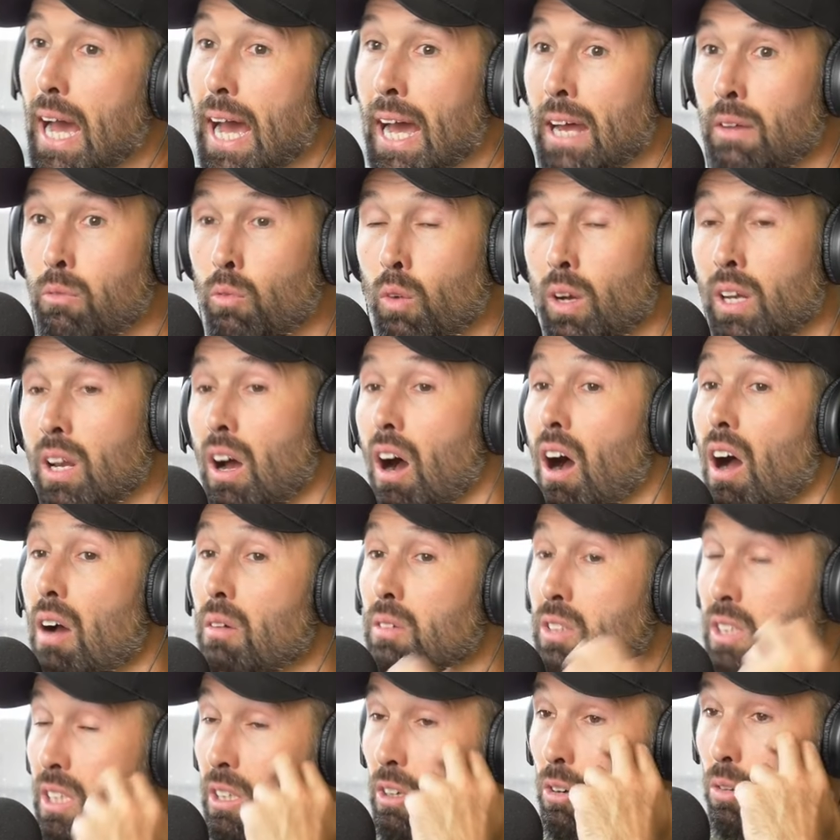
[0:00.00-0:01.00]
And when I
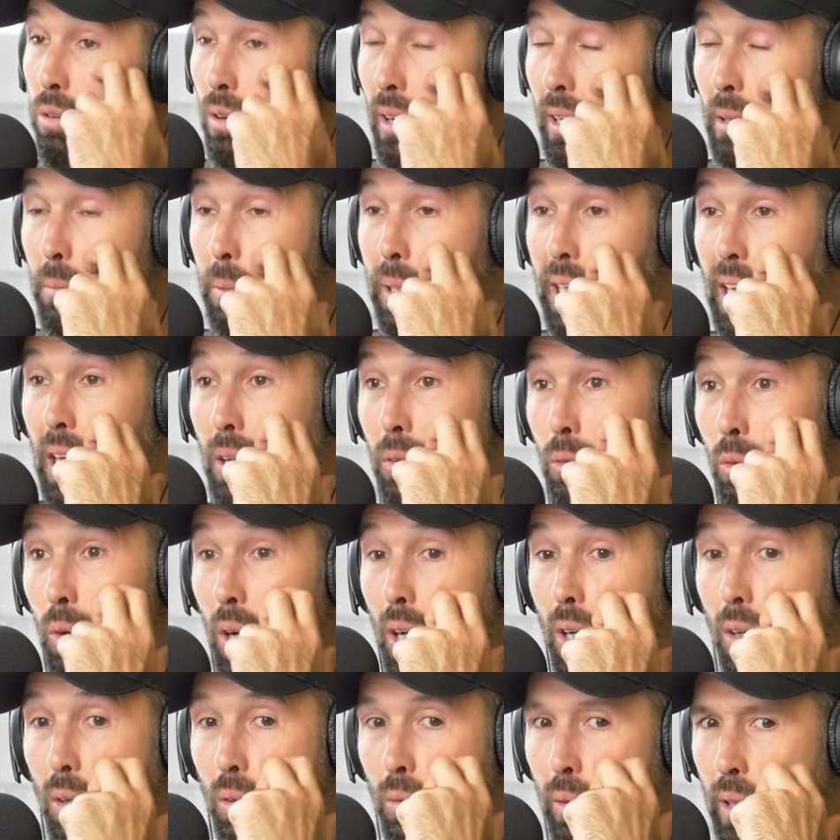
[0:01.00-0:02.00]
was incredibly
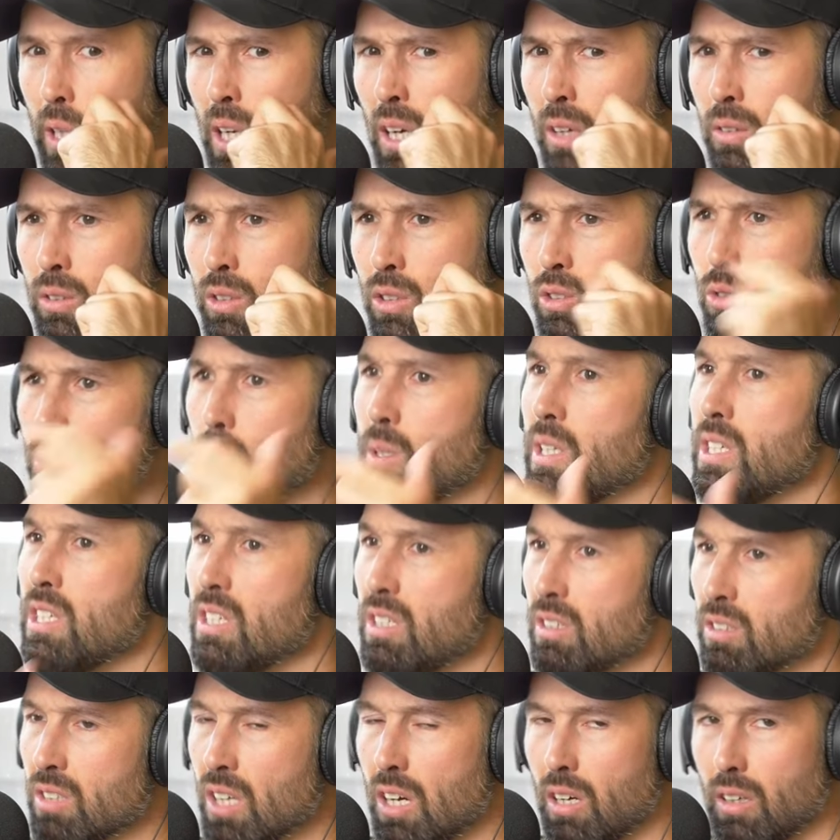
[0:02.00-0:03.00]
unwell, when I was 20
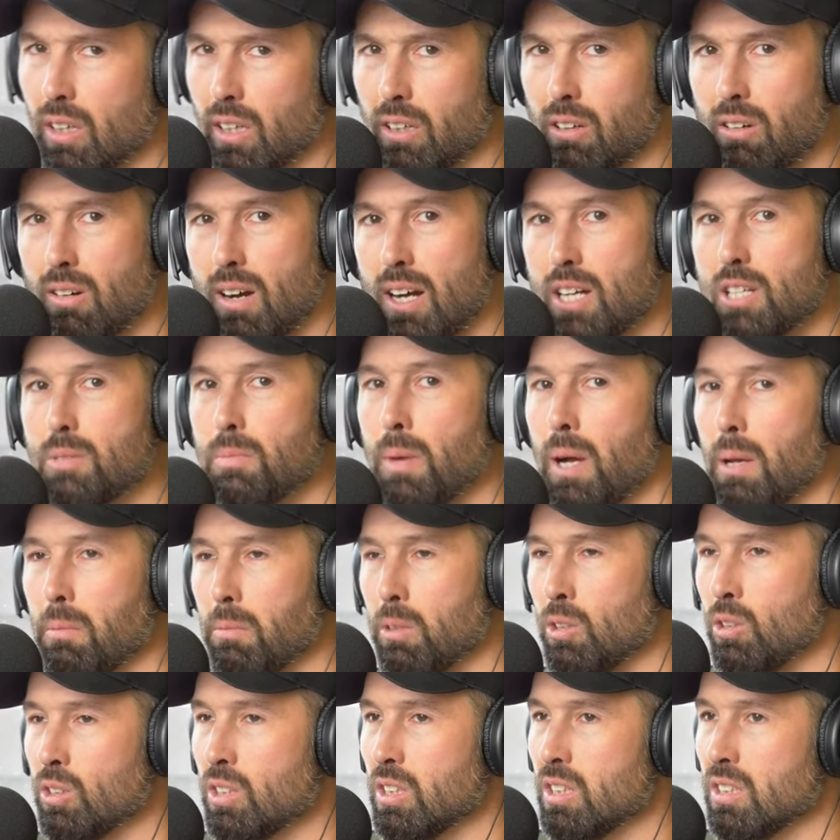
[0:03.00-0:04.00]
years old, I crashed my
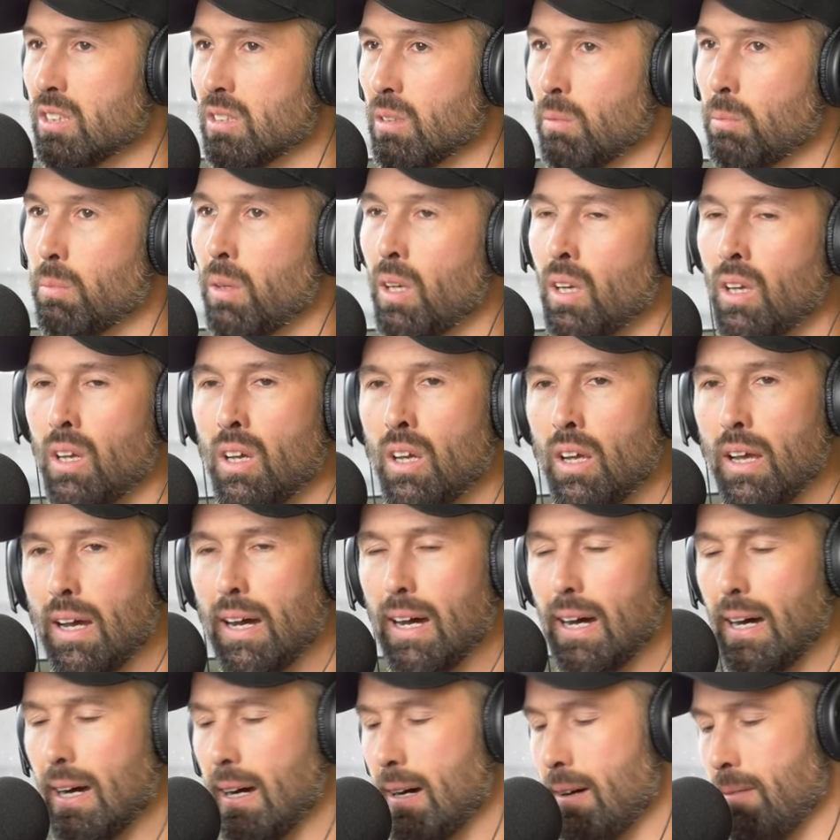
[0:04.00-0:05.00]
immune system.
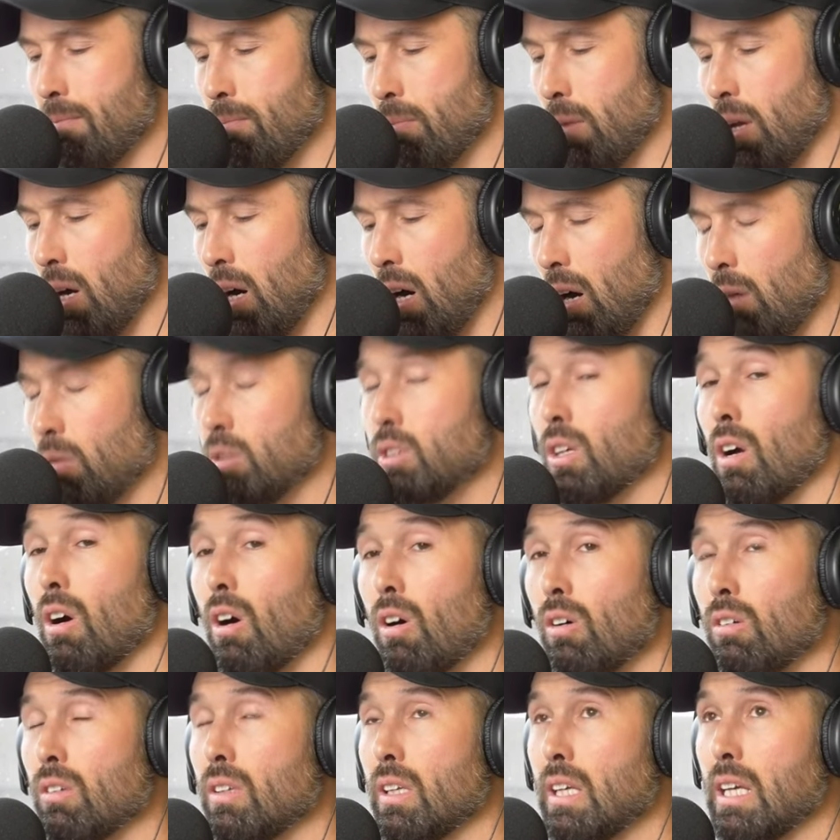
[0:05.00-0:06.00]
I was
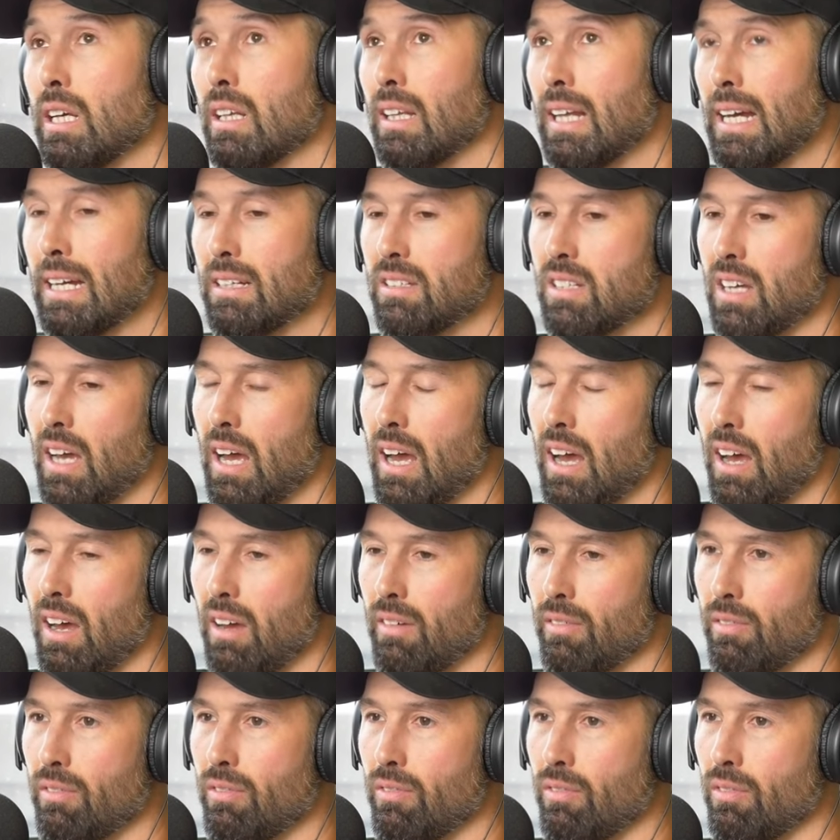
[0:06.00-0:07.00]
only allowed to
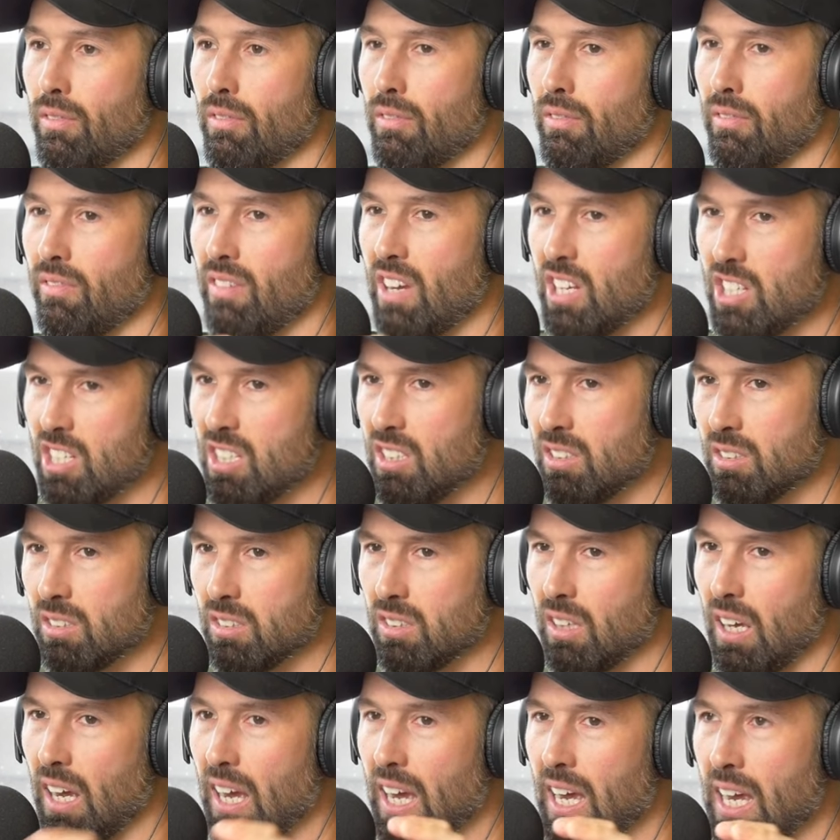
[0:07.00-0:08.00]
have
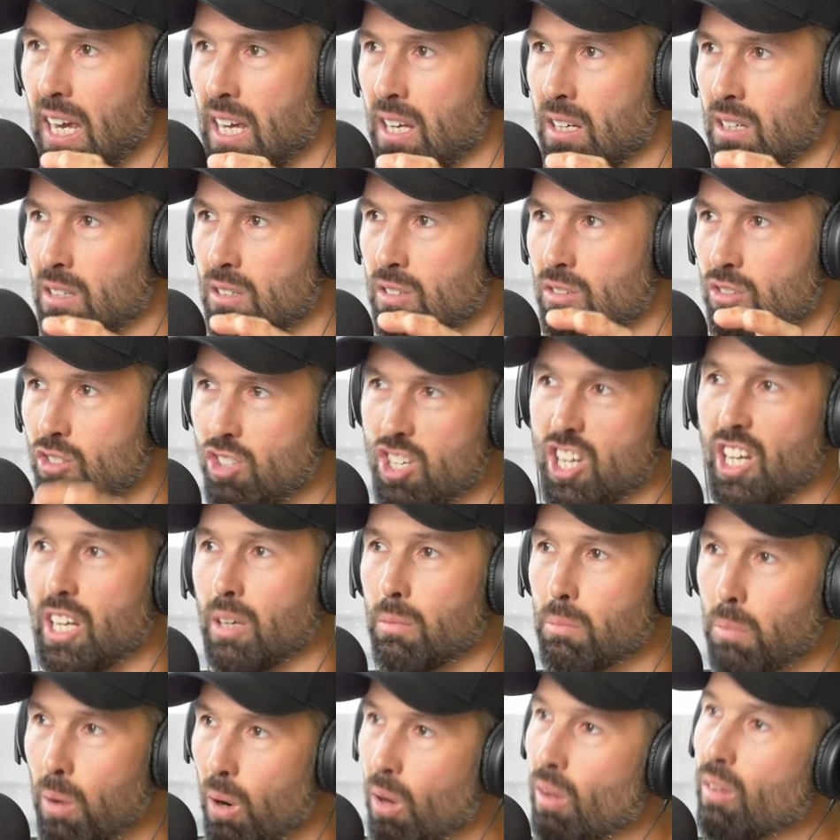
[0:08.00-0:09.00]
veggies and
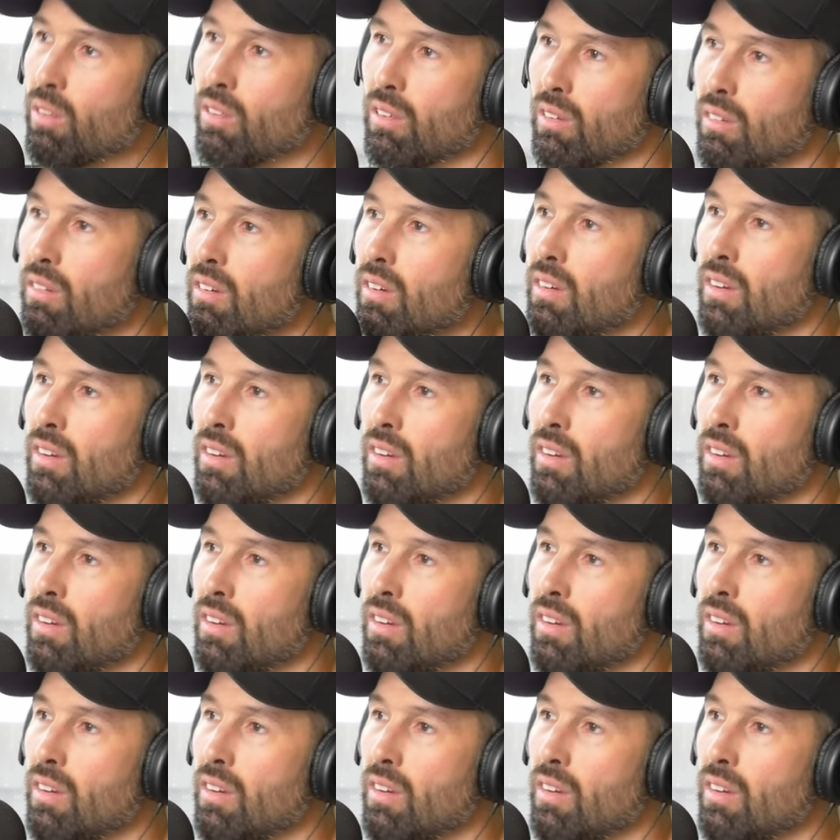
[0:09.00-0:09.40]
chicken broth,